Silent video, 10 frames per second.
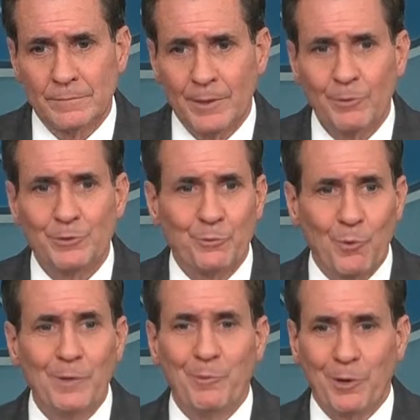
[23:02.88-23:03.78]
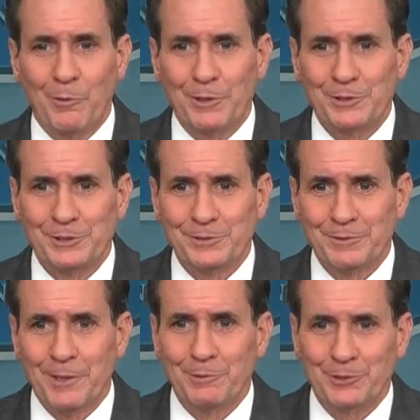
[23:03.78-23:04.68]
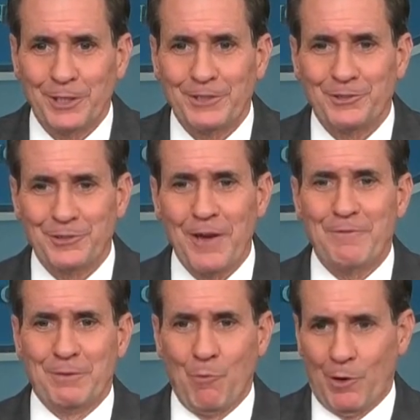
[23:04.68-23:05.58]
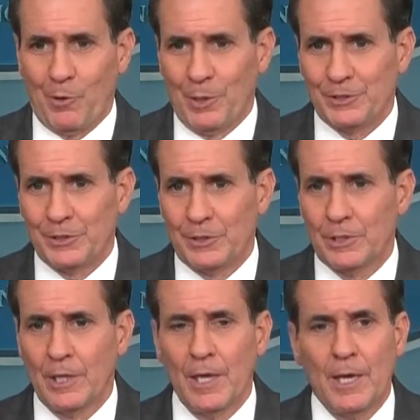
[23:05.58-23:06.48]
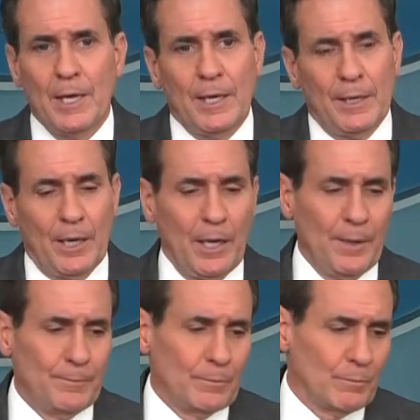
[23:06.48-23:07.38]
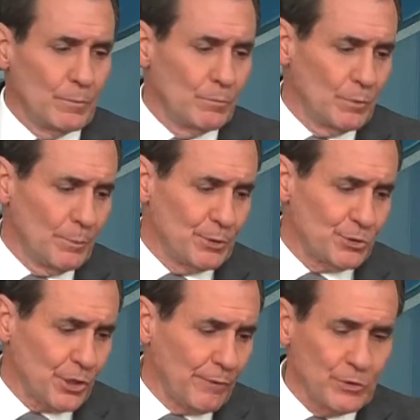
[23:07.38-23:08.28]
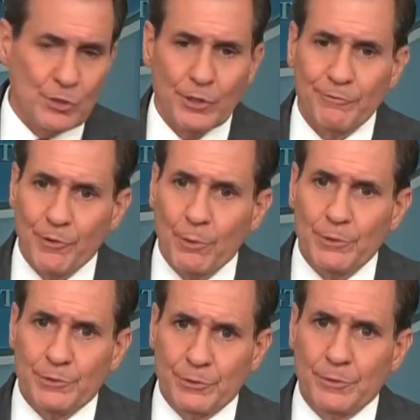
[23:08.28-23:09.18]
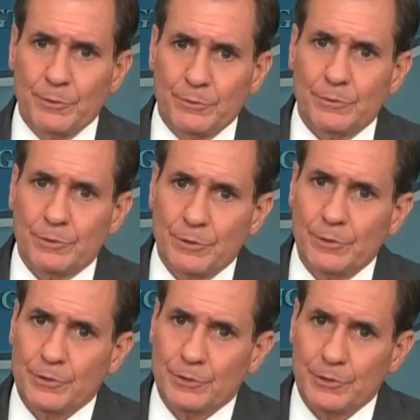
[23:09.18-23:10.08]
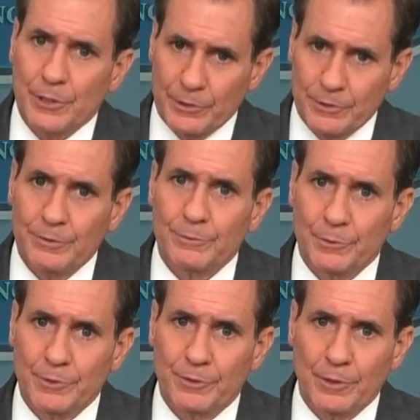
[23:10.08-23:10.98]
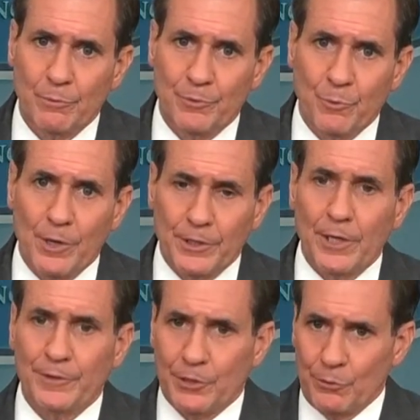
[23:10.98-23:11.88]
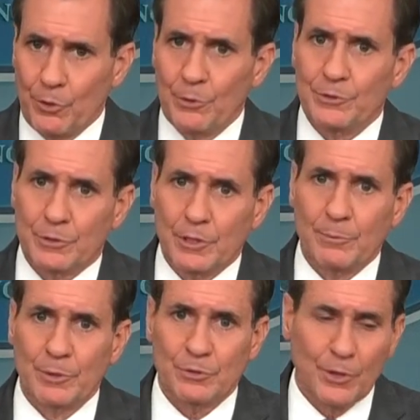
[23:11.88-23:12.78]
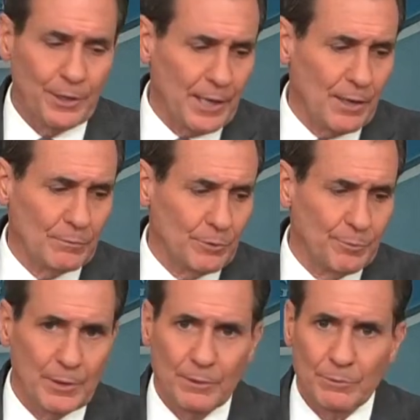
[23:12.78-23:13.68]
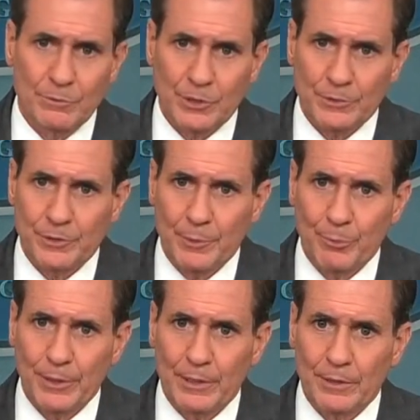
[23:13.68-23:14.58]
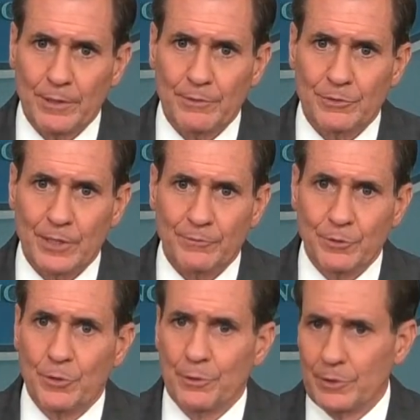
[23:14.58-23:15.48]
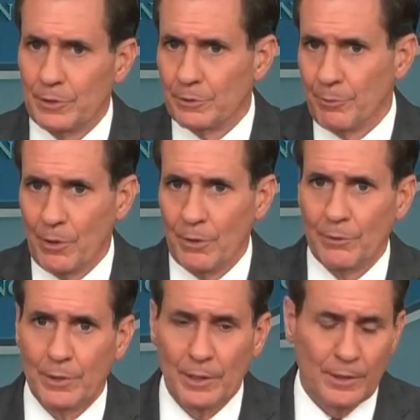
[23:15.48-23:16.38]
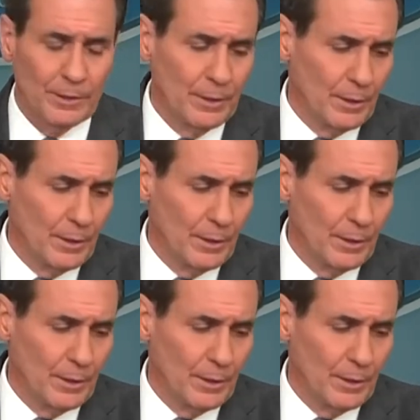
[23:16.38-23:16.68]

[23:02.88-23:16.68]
That wasn't one more question. That was like seven more questions. Mr. Sullivan's looking forward to this discussion with Wang Yi. I think you know he's going to be starting out with meeting Secretary Blinken later this afternoon and then tomorrow